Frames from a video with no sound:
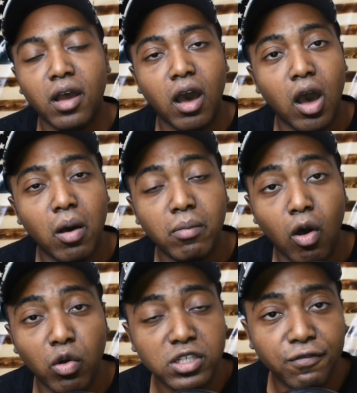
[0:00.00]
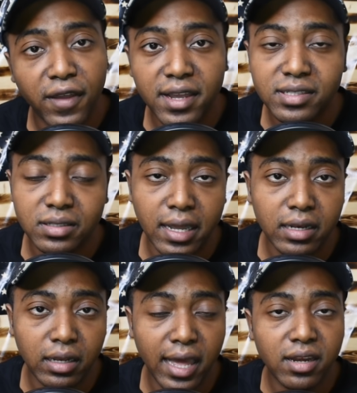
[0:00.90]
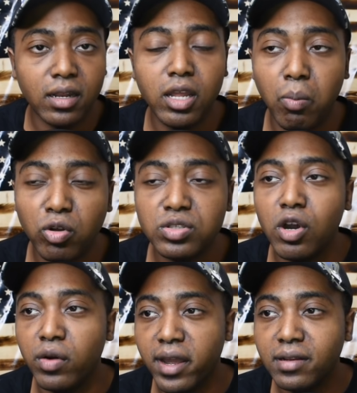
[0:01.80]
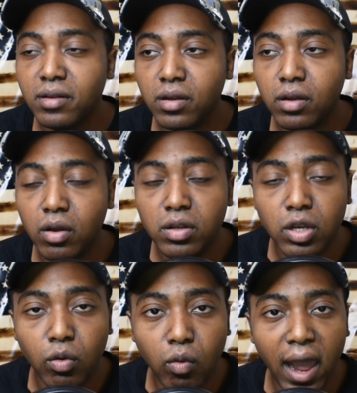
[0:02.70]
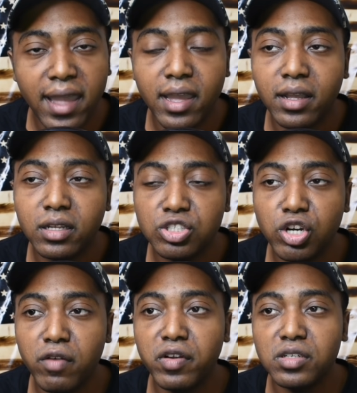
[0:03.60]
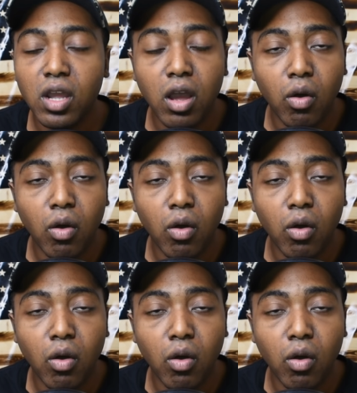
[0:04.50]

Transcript: on his face and letting the liberals know that the right and conservatives,